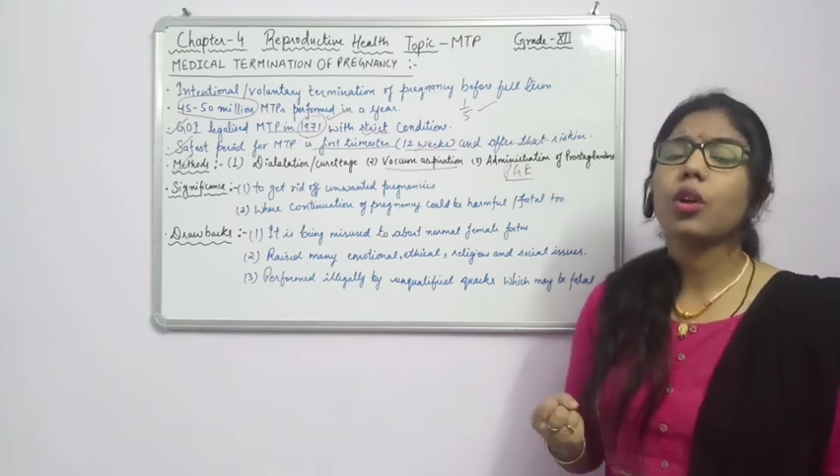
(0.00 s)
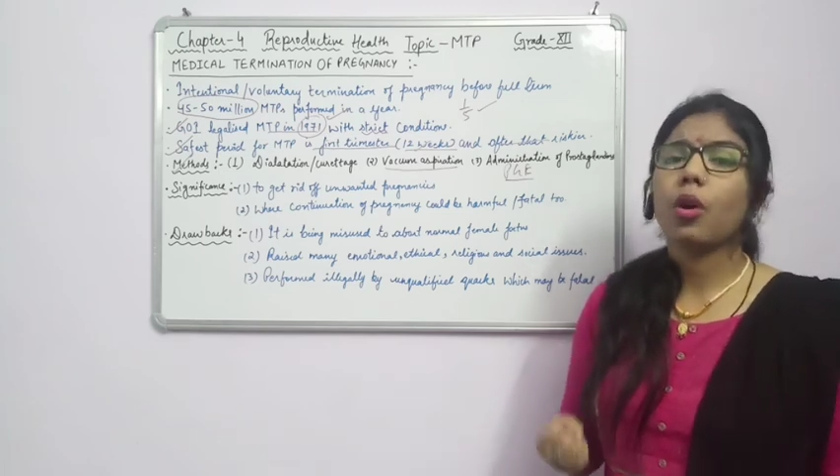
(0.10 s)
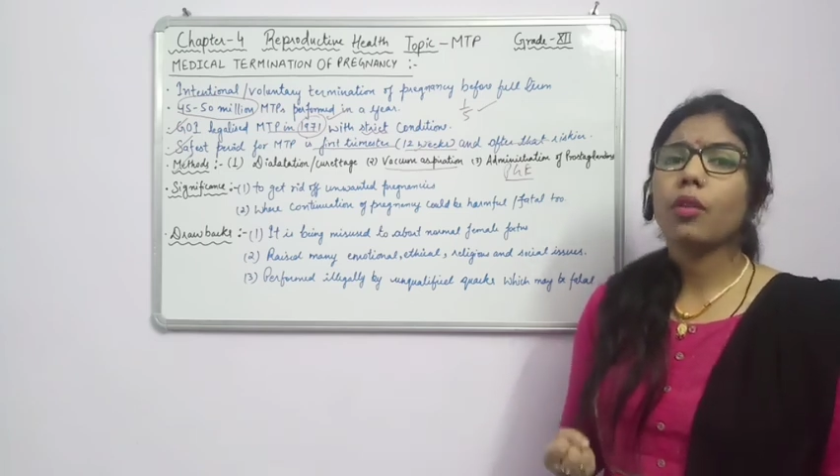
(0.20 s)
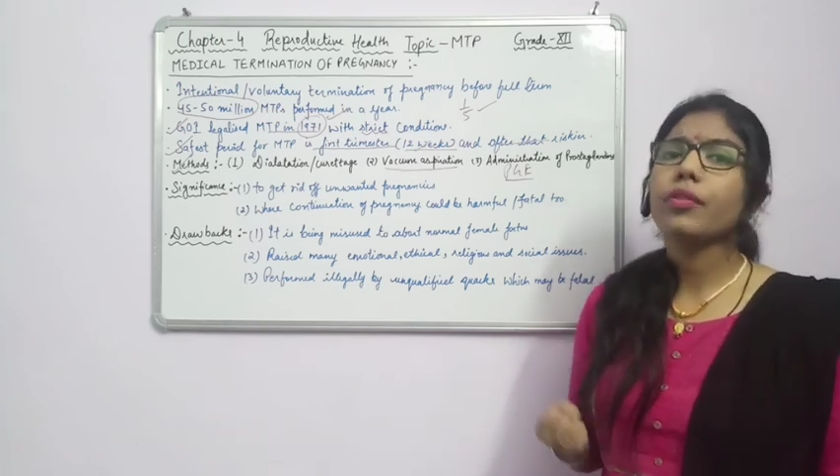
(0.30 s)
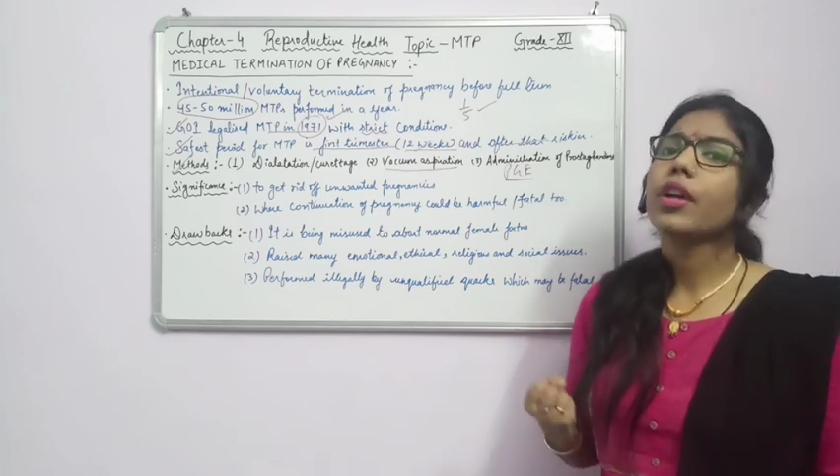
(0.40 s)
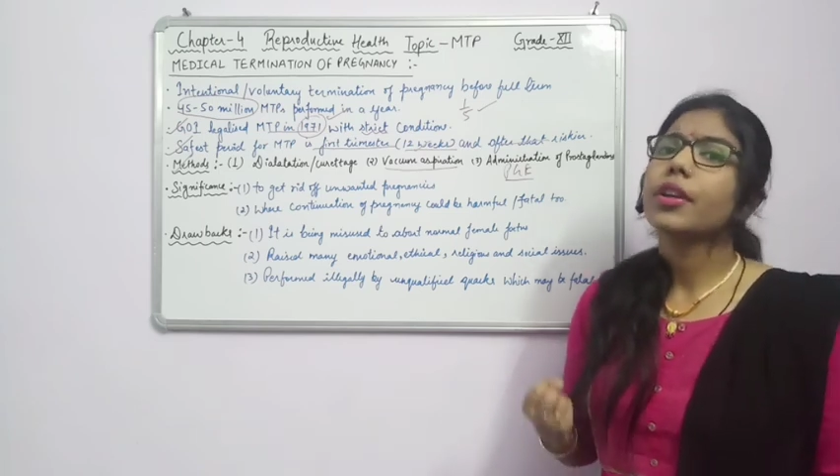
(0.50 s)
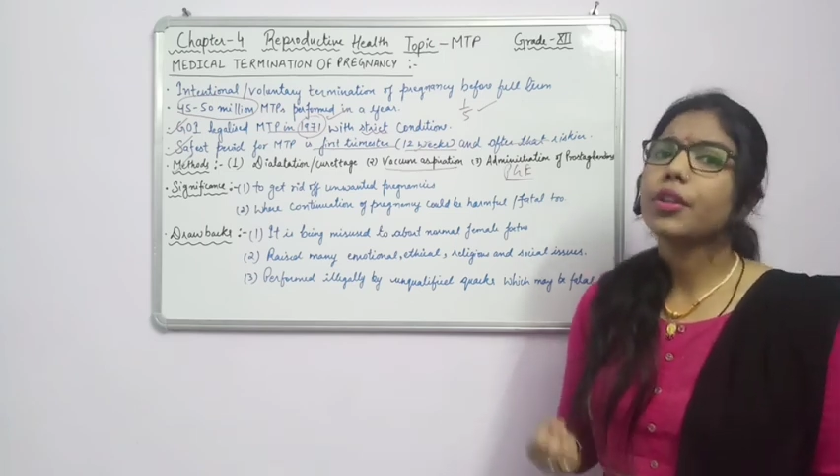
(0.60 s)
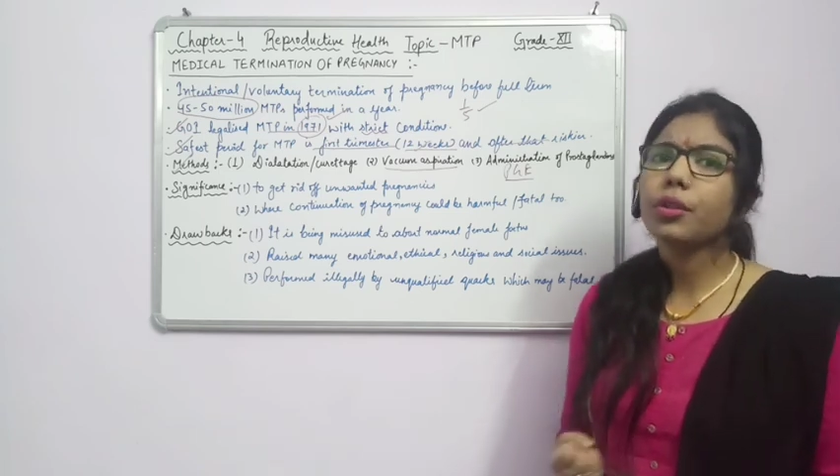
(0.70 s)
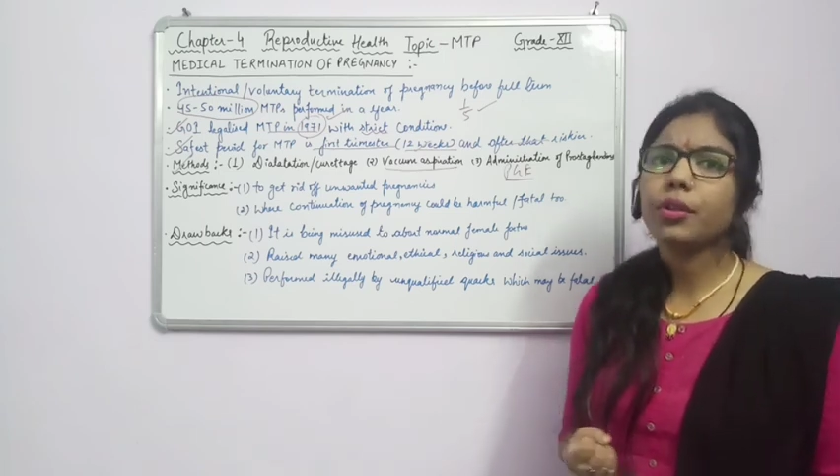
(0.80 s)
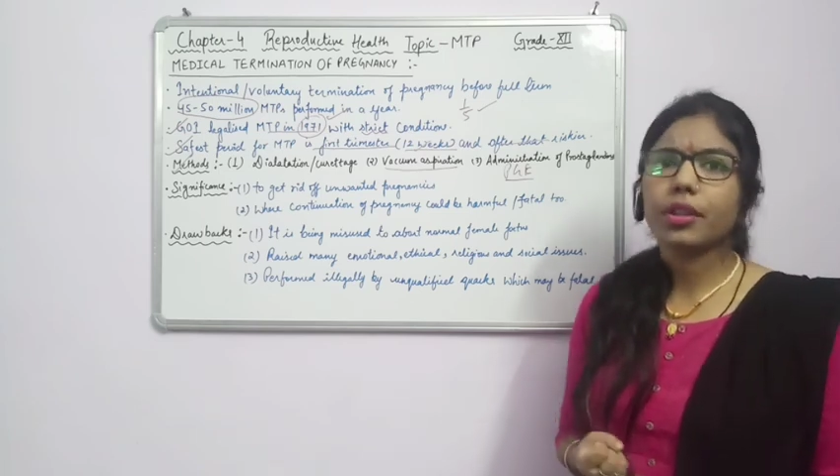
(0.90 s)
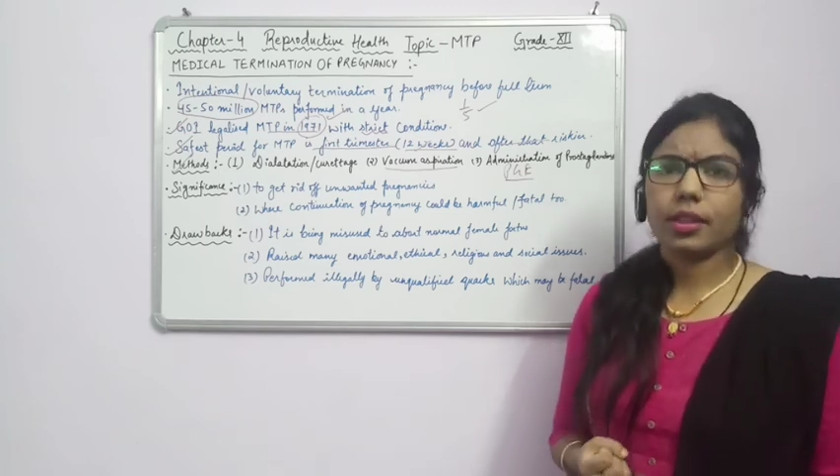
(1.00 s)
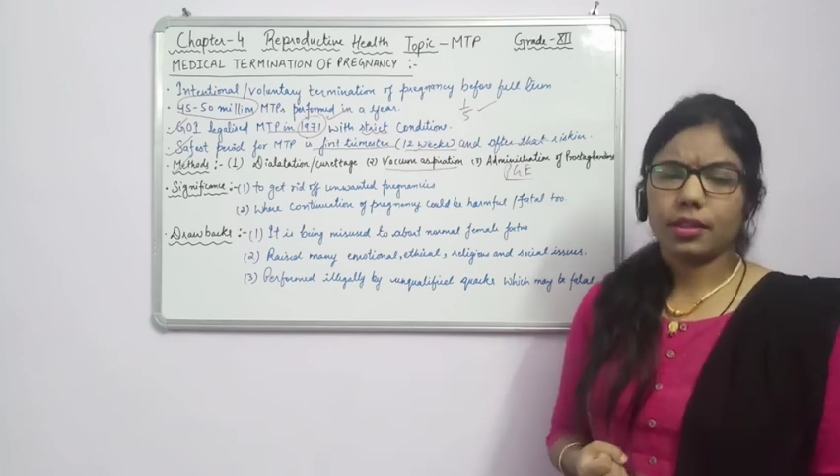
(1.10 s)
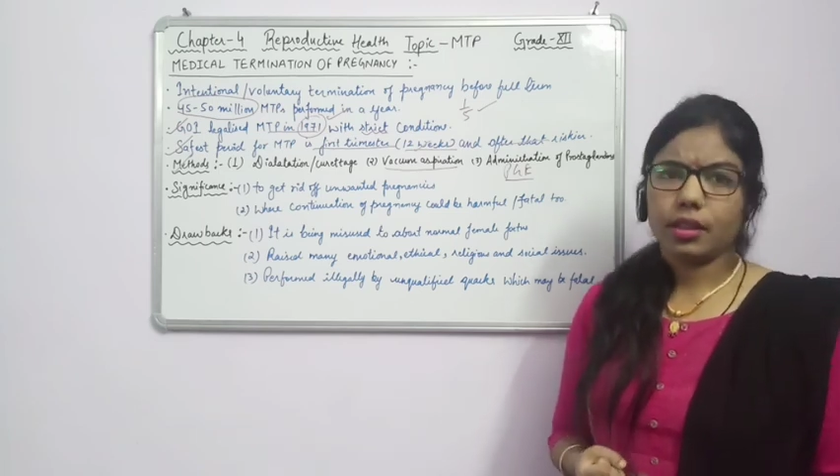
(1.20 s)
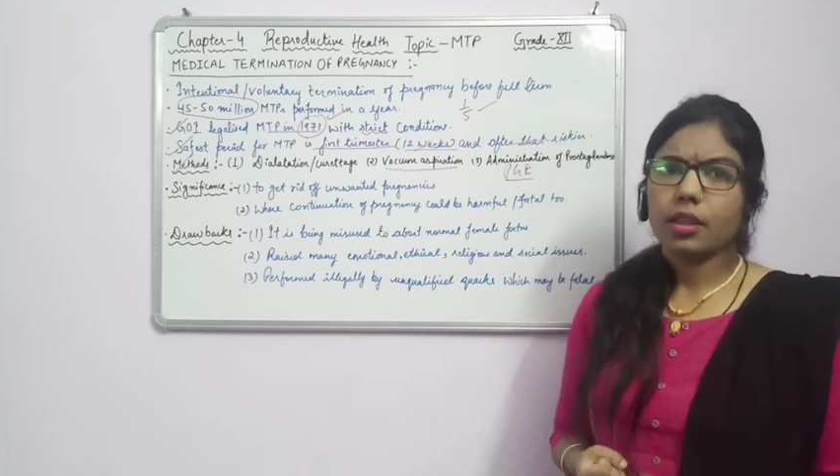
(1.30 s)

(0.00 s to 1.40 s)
of uterus.